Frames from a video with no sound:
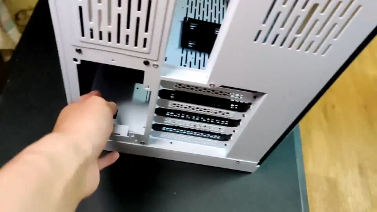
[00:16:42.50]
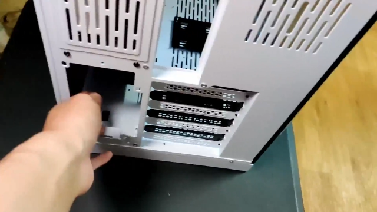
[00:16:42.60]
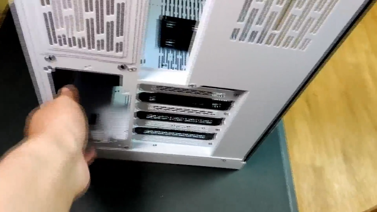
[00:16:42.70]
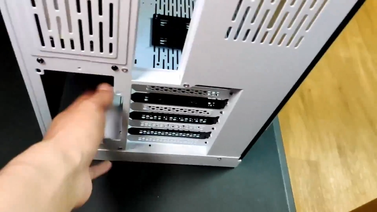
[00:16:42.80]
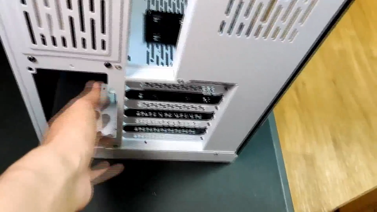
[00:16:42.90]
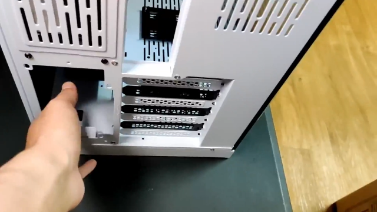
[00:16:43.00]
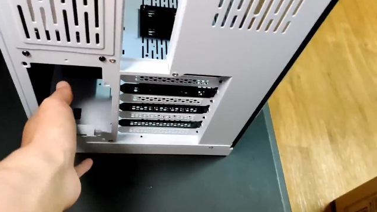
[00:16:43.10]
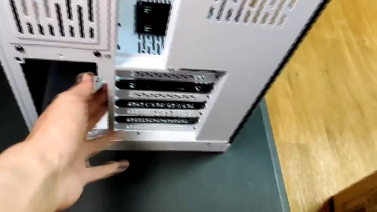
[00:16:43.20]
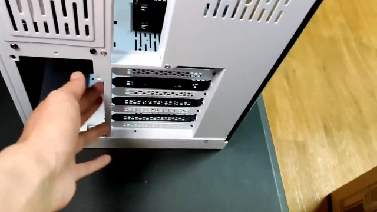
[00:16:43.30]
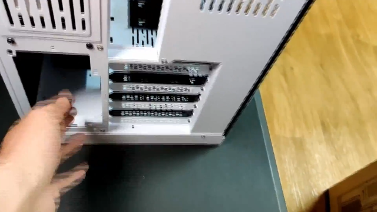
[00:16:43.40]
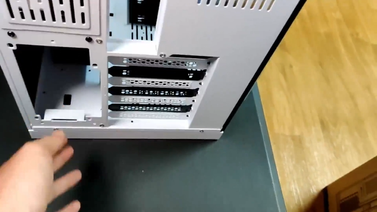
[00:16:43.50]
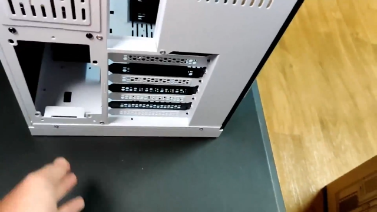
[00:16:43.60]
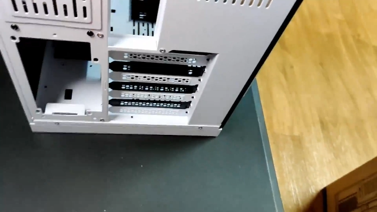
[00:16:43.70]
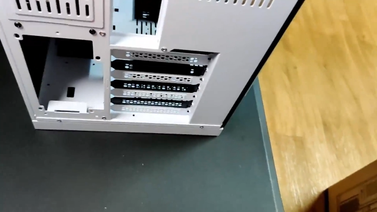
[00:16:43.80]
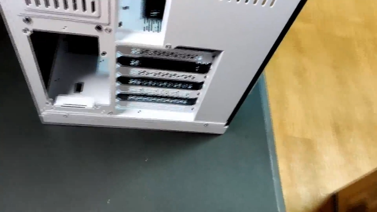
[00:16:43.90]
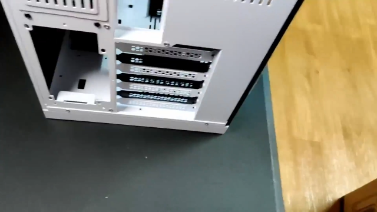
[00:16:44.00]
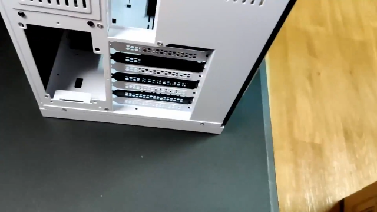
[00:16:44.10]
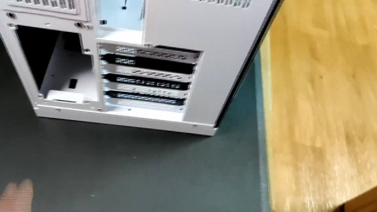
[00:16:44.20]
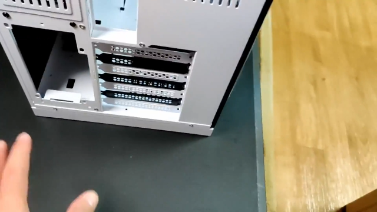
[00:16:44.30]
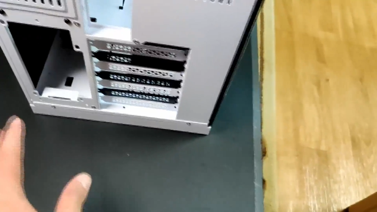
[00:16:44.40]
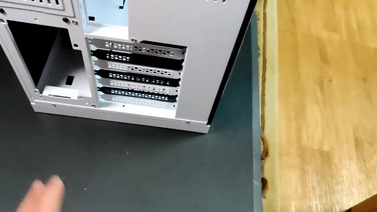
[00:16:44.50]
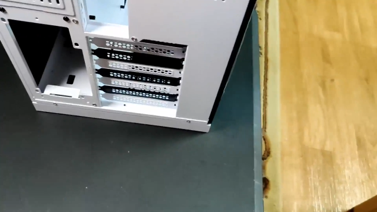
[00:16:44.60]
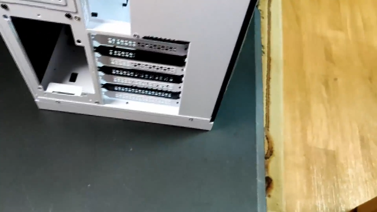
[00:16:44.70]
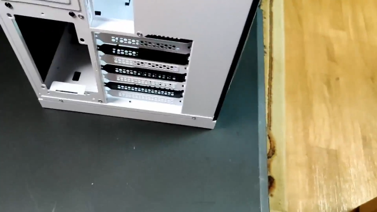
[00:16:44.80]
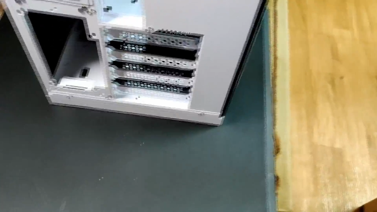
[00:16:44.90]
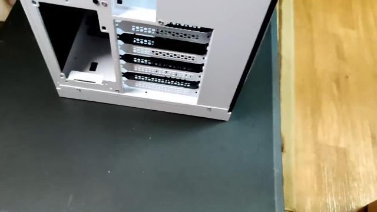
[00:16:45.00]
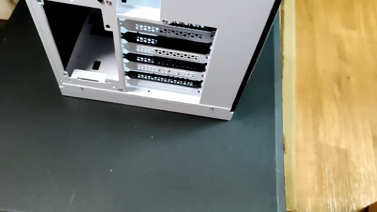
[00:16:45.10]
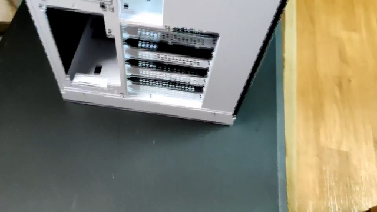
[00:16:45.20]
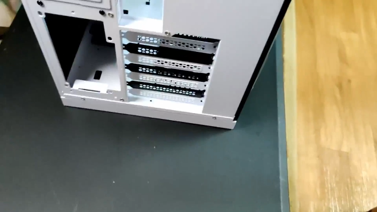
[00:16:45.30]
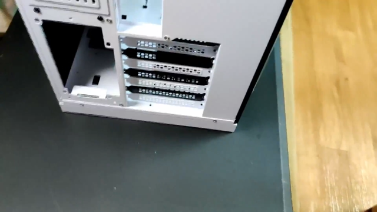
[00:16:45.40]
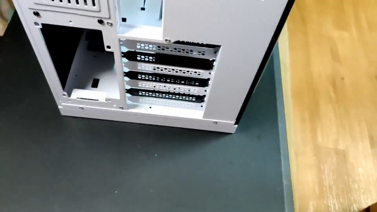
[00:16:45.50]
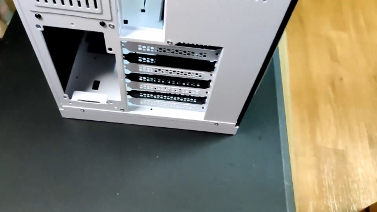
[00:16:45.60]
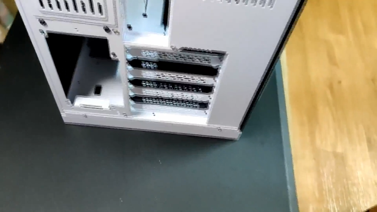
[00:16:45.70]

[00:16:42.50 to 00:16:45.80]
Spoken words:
(no speaker visible)